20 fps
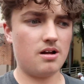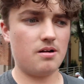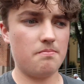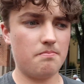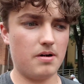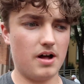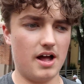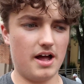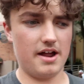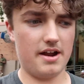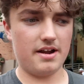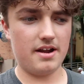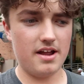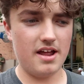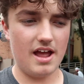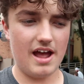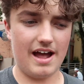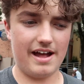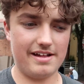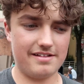But
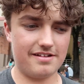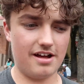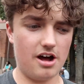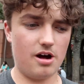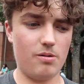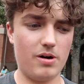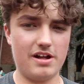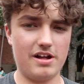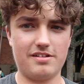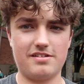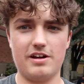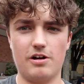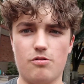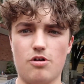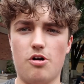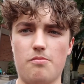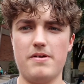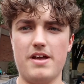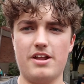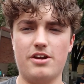as always, there
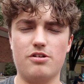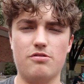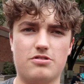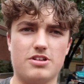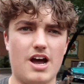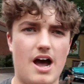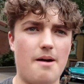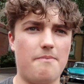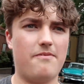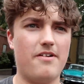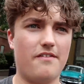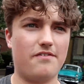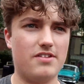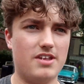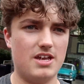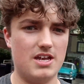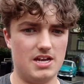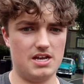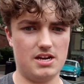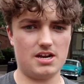will be a new top
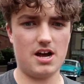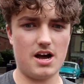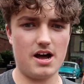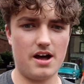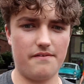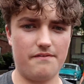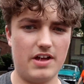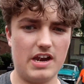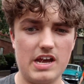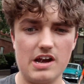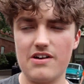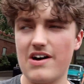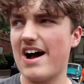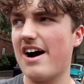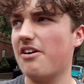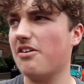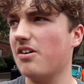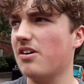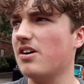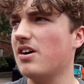15 video
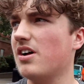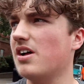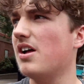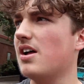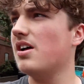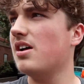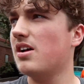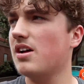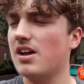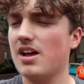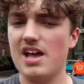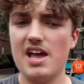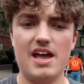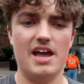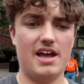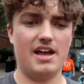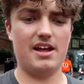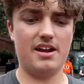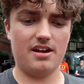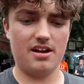out,
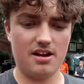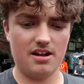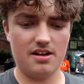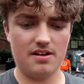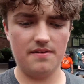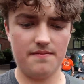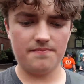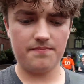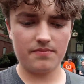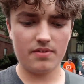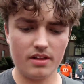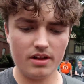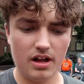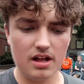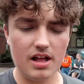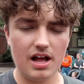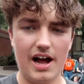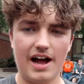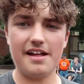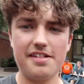
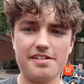and I